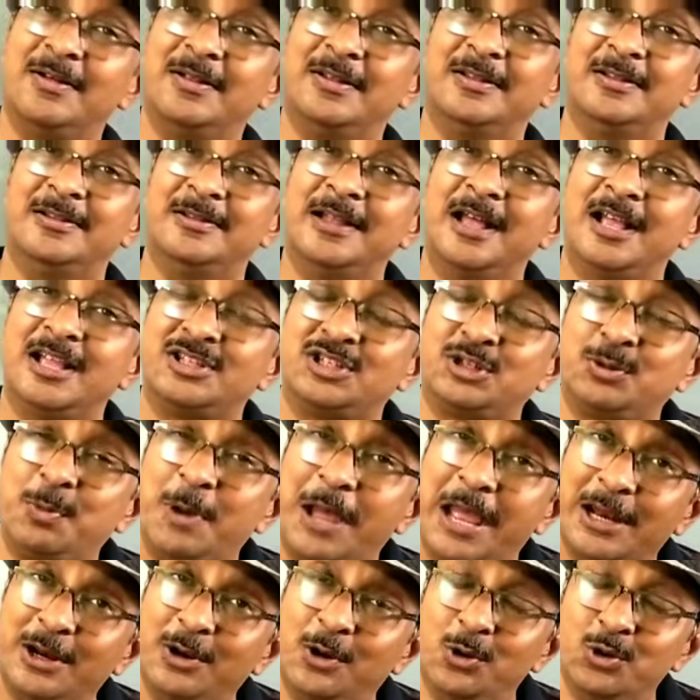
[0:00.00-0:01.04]
last
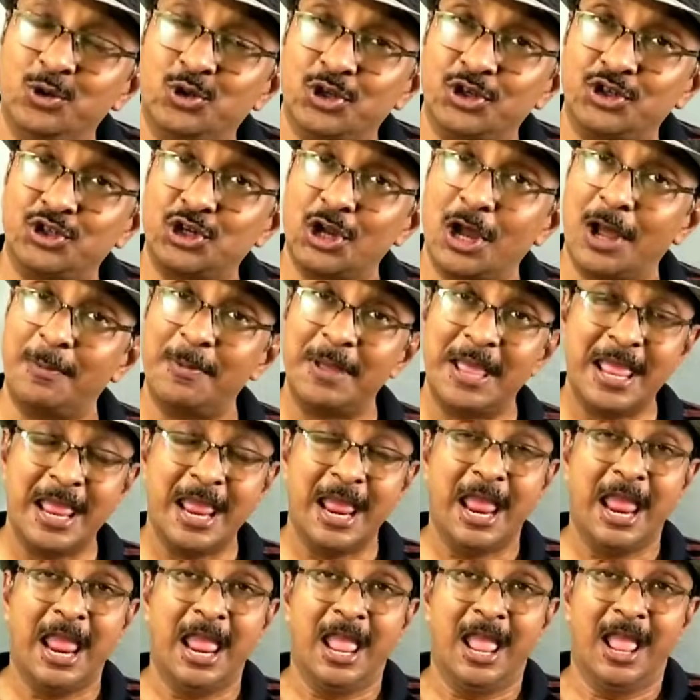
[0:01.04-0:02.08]
pile goes on top.
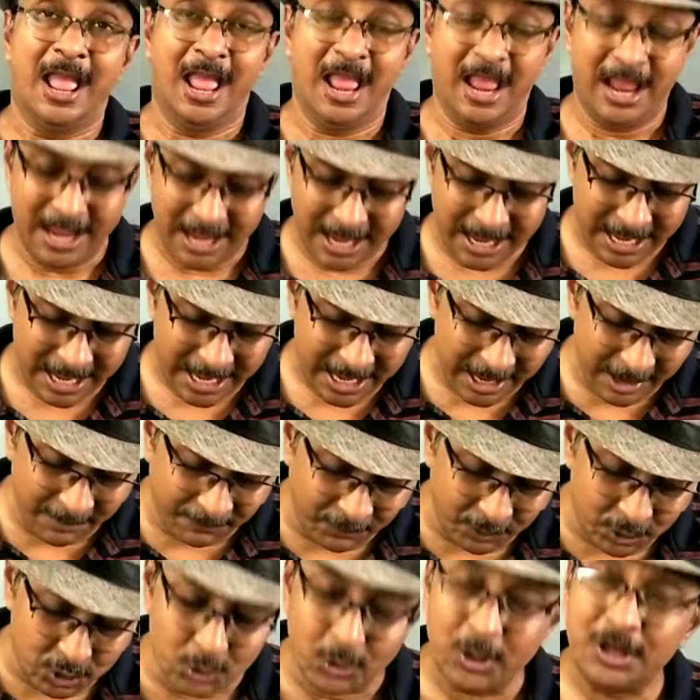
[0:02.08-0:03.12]
If
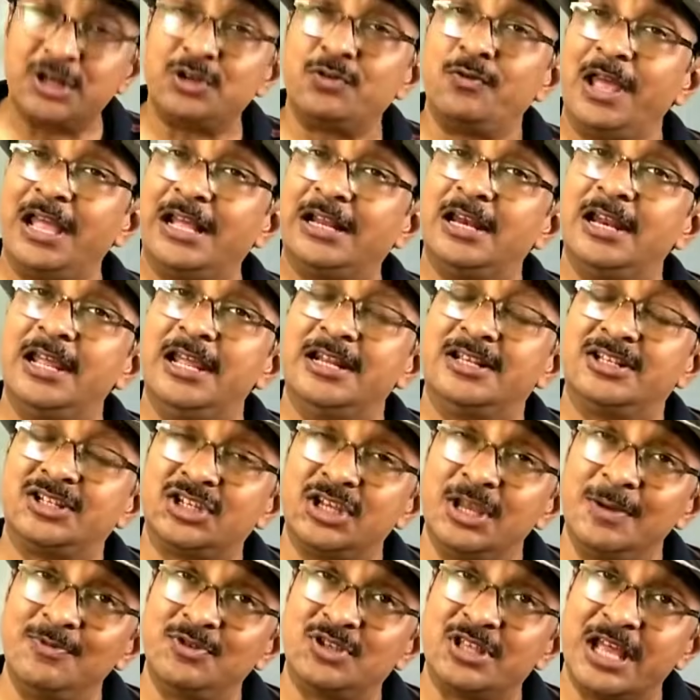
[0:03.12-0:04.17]
you do it quickly, it
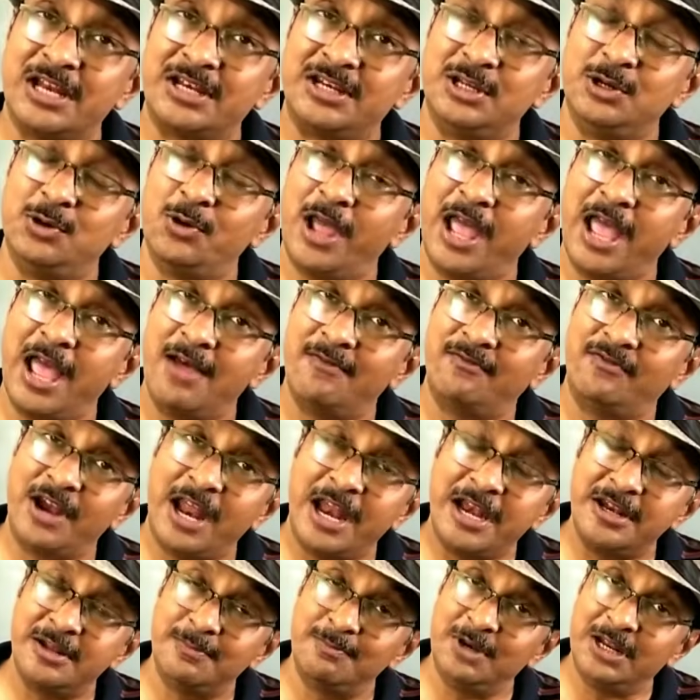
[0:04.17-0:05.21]
seems that you have
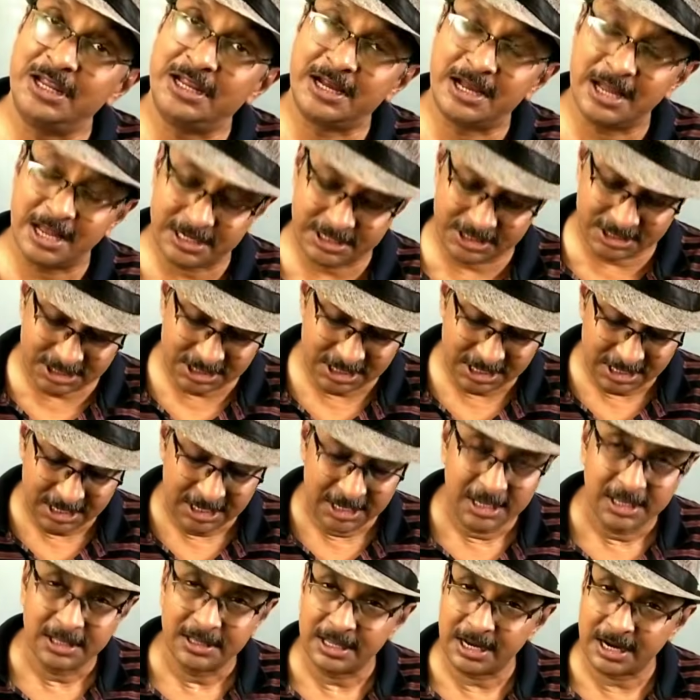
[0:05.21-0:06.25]
randomly cut
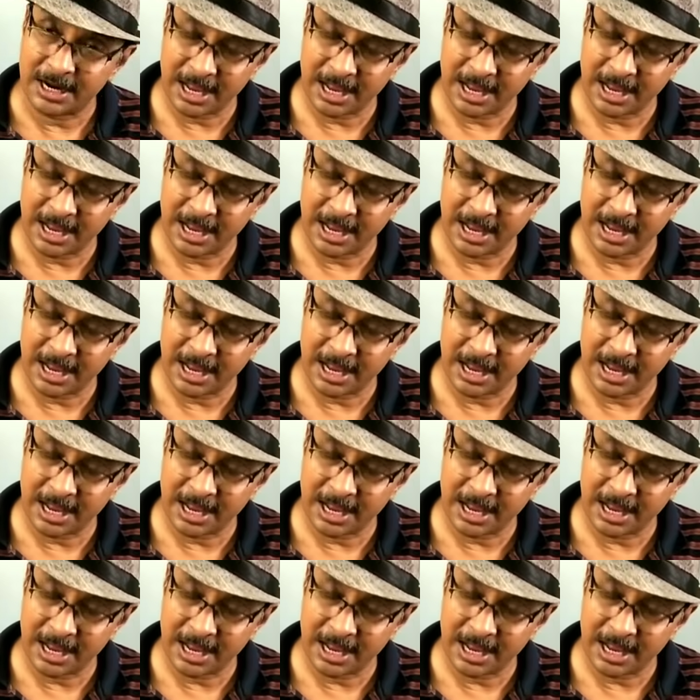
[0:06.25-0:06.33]
the